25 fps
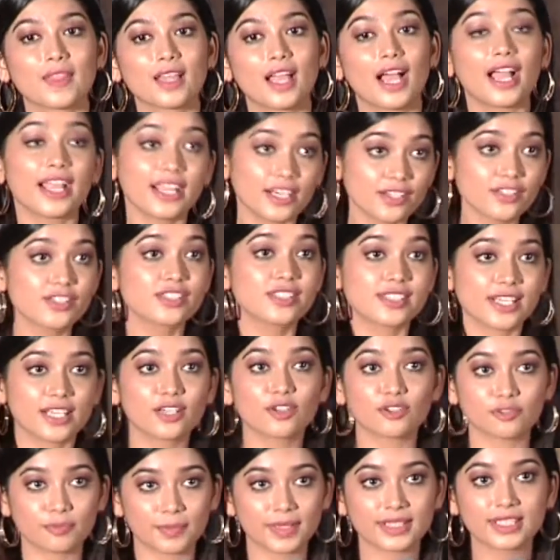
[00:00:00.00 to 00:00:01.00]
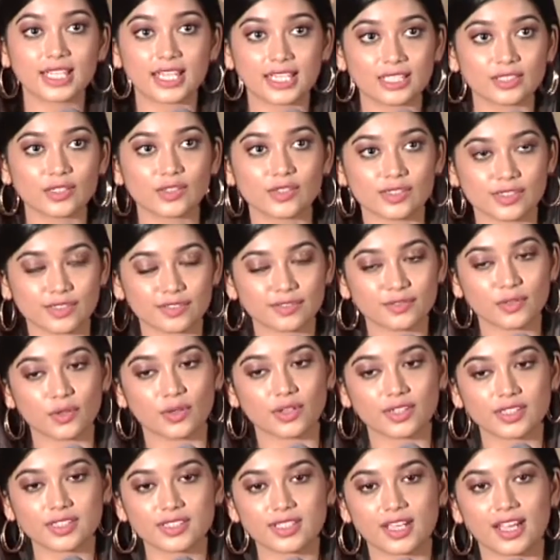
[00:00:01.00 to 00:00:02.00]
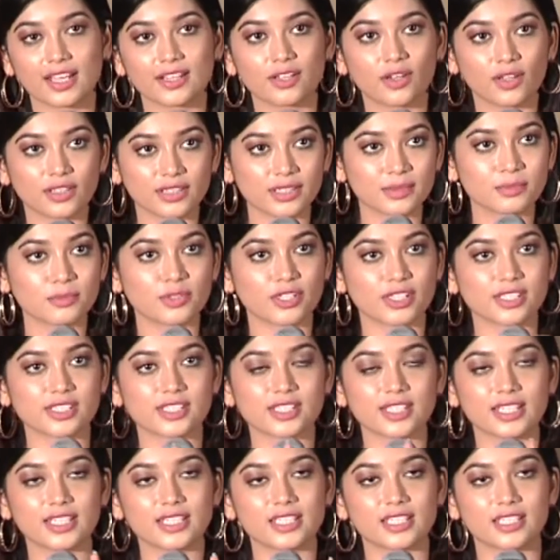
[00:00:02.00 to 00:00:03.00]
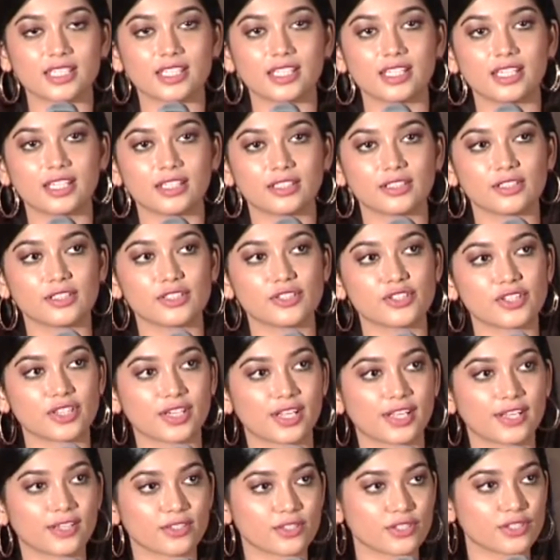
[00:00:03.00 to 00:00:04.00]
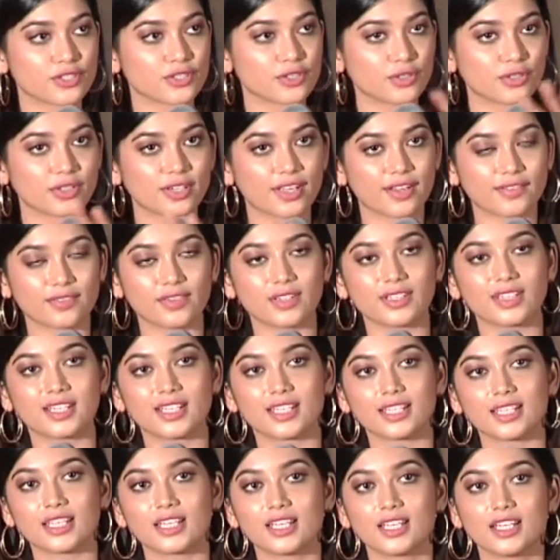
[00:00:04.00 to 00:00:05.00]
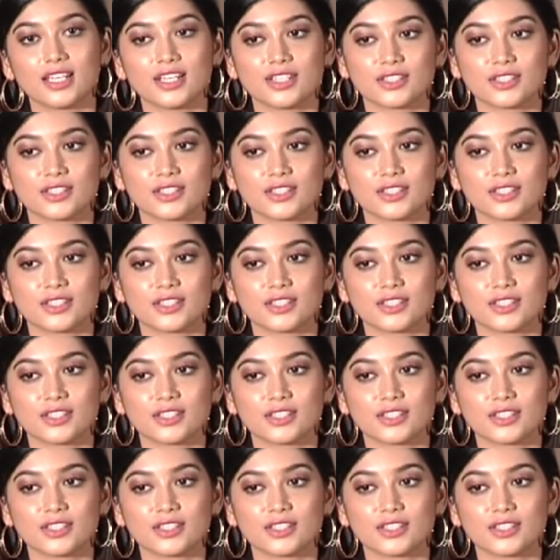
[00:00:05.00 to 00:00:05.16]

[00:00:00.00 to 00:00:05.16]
I understand of my dialogues, of course. I got them translated in English, and I understood everything.